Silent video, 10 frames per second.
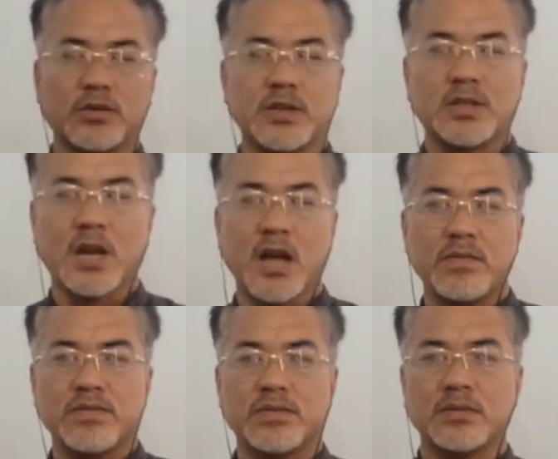describe
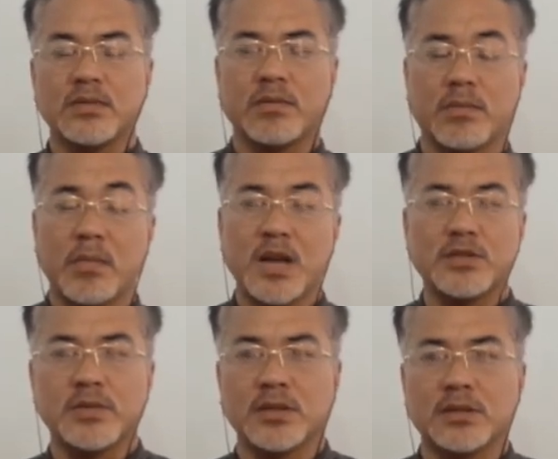management.